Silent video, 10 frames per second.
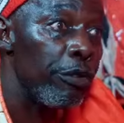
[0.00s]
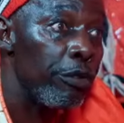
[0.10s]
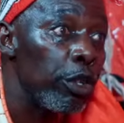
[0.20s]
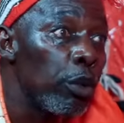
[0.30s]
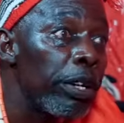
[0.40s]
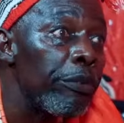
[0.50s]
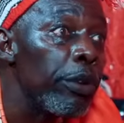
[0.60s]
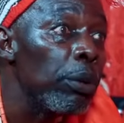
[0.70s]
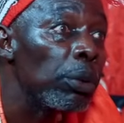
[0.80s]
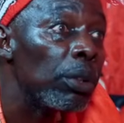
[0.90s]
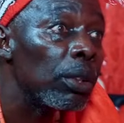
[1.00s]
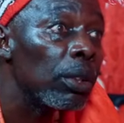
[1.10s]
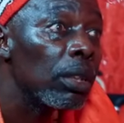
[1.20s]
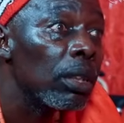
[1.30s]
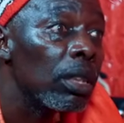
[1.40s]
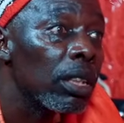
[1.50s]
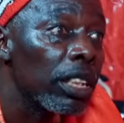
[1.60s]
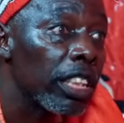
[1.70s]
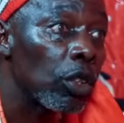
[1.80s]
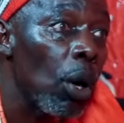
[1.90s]
If you refuse,
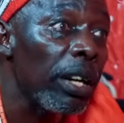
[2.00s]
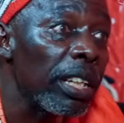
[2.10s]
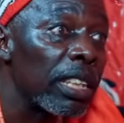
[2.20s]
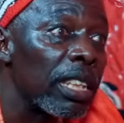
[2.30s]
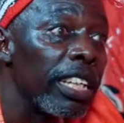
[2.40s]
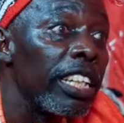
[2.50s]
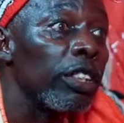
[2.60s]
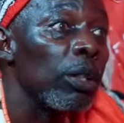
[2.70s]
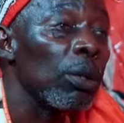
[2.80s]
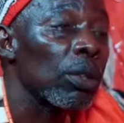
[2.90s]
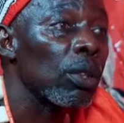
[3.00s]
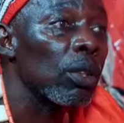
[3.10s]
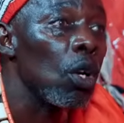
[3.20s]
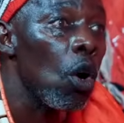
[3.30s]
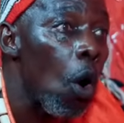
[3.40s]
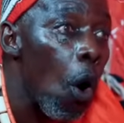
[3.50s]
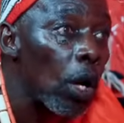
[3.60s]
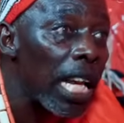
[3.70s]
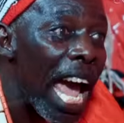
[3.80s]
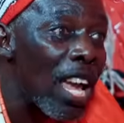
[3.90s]
the choice is yours.
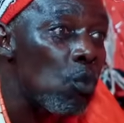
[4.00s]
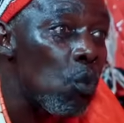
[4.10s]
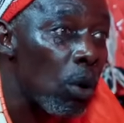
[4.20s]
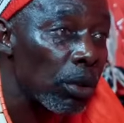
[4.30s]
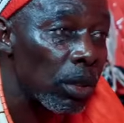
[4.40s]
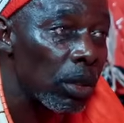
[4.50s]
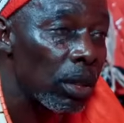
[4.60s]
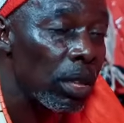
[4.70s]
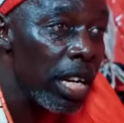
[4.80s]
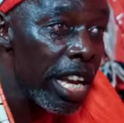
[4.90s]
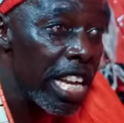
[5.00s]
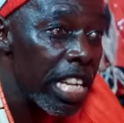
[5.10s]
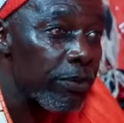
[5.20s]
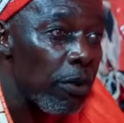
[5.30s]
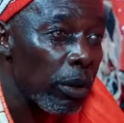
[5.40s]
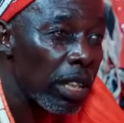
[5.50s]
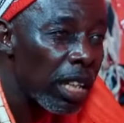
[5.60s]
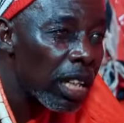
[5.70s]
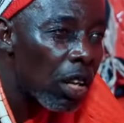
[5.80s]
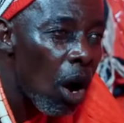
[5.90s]
All I want is for the
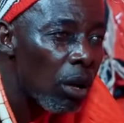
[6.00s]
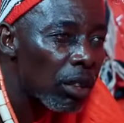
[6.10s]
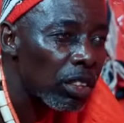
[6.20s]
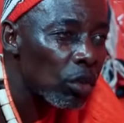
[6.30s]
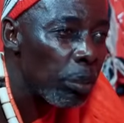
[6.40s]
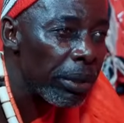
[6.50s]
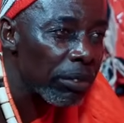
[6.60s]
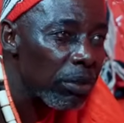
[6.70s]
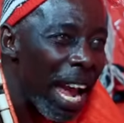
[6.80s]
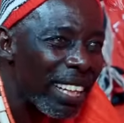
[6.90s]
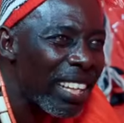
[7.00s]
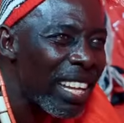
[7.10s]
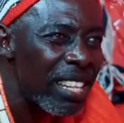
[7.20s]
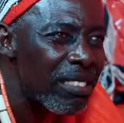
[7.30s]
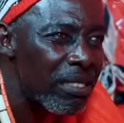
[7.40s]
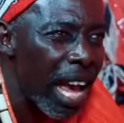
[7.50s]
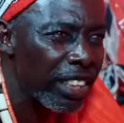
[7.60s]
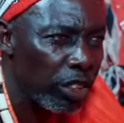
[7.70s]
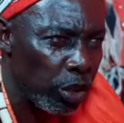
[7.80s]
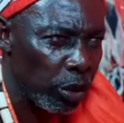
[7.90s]
gods to be right
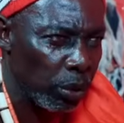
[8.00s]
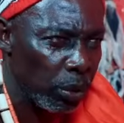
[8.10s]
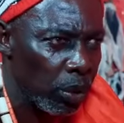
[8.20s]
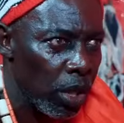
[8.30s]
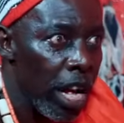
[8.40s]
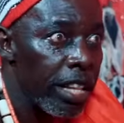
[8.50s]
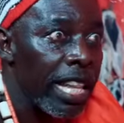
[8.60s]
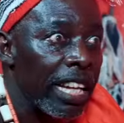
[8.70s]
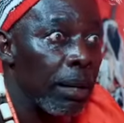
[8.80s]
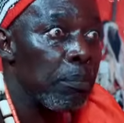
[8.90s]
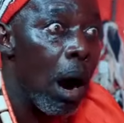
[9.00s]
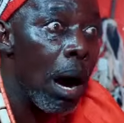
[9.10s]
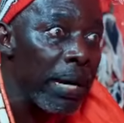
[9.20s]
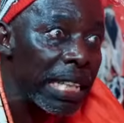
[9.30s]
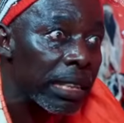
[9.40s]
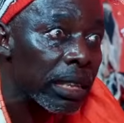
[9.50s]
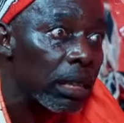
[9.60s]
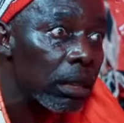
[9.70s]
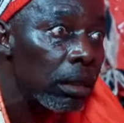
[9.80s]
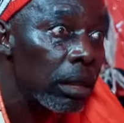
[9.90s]
inside you. That the
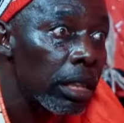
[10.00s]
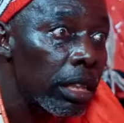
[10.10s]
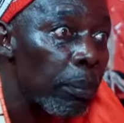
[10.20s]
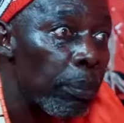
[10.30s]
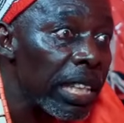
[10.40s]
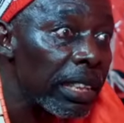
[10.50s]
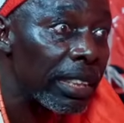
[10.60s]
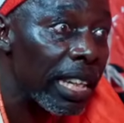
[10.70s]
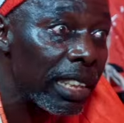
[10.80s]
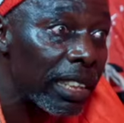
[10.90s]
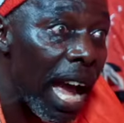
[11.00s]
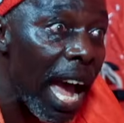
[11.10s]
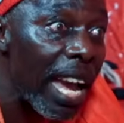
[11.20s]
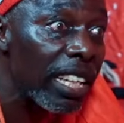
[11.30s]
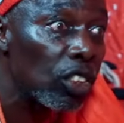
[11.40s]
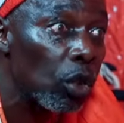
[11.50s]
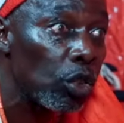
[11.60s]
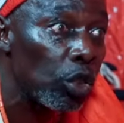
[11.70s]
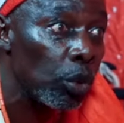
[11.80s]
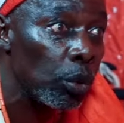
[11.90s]
moment the prince set his eyes on
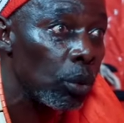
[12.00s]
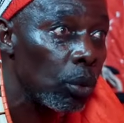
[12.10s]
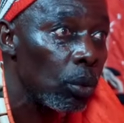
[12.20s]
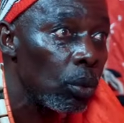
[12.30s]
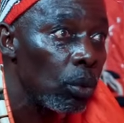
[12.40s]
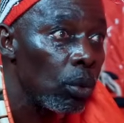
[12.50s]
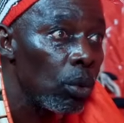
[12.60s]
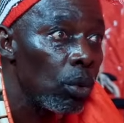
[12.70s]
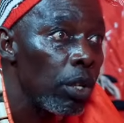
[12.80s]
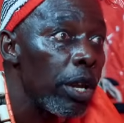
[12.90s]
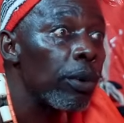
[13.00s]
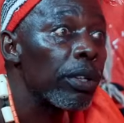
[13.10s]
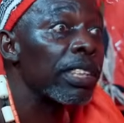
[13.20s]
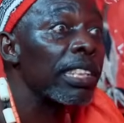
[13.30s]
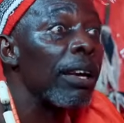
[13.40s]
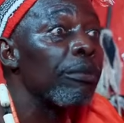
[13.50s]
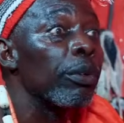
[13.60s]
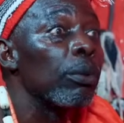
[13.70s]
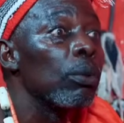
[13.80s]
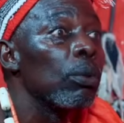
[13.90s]
you, he will reserve
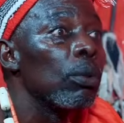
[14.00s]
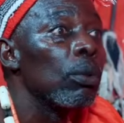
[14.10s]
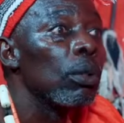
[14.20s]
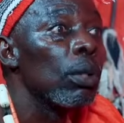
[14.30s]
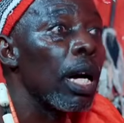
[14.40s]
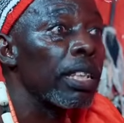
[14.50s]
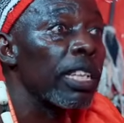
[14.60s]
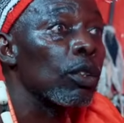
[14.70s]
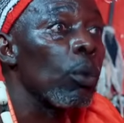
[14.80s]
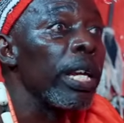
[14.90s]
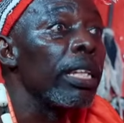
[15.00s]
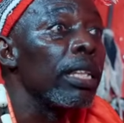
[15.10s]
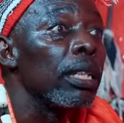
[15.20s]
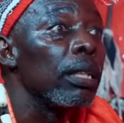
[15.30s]
you as his queen.